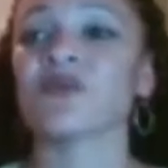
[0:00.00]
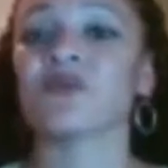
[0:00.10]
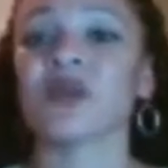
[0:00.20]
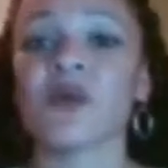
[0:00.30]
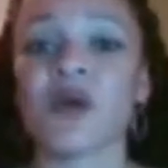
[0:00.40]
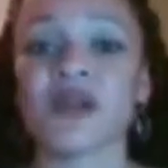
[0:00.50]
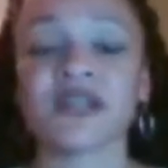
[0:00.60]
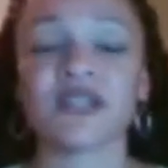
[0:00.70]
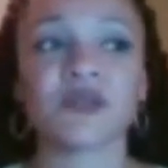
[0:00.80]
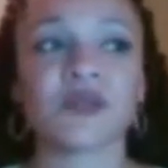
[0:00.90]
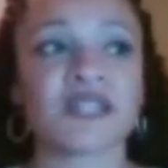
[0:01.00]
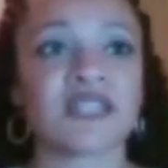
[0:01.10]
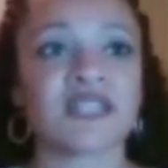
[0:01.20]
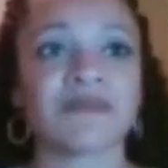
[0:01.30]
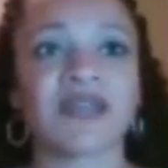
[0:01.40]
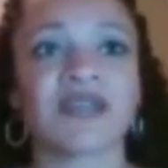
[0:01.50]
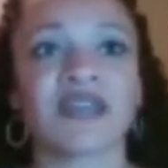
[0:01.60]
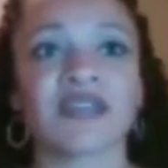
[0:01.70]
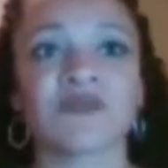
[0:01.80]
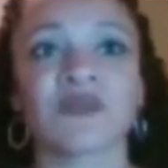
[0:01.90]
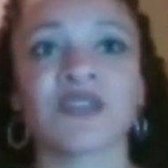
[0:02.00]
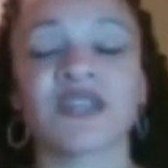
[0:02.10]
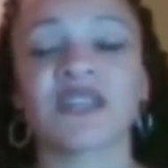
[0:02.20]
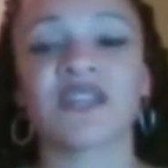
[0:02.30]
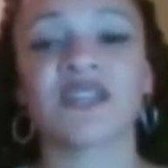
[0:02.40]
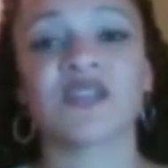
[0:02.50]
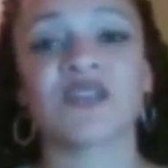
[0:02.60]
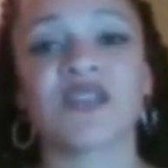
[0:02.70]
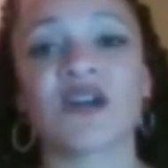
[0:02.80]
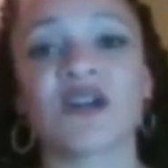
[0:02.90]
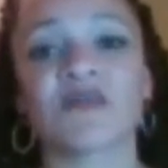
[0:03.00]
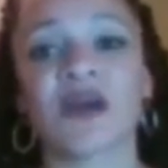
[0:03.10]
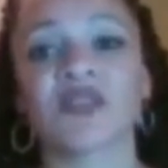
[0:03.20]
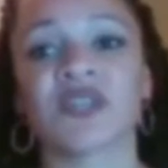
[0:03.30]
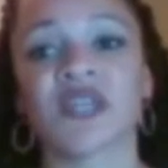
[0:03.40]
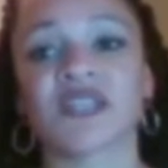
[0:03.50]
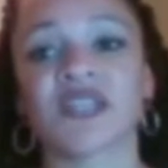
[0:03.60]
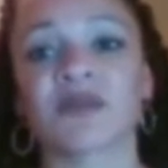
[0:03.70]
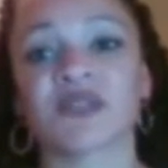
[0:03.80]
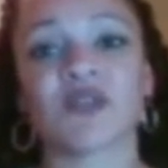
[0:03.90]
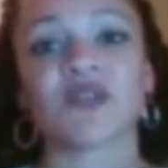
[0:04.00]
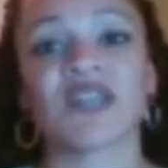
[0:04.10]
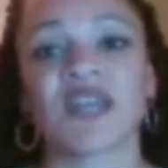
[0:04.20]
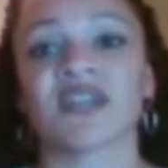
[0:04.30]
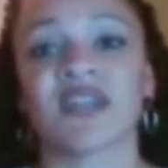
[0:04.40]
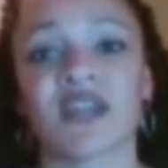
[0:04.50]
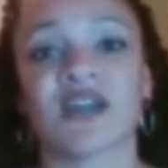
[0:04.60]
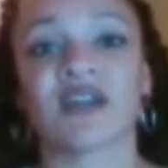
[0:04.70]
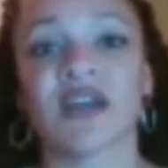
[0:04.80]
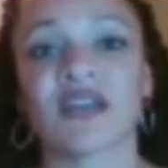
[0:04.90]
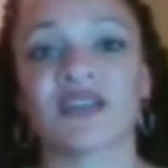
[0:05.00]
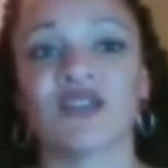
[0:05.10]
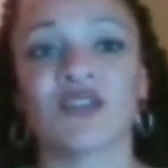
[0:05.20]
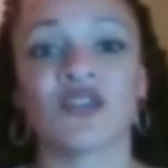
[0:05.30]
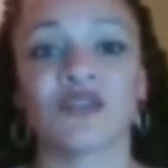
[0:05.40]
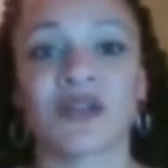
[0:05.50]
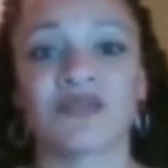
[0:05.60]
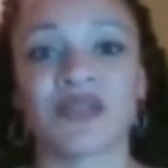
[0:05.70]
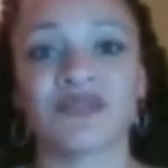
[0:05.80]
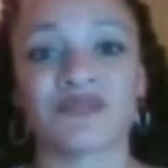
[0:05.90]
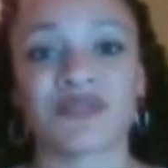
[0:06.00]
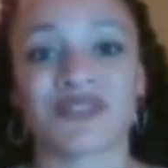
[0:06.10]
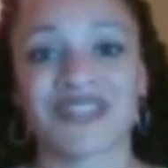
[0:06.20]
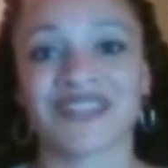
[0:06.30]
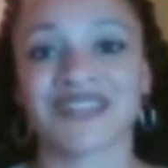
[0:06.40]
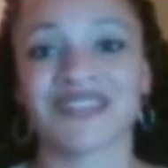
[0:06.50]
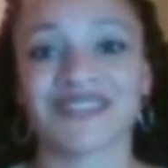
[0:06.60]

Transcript: what I want to do is someday next week talk about the next episode again. Like you're my favorite person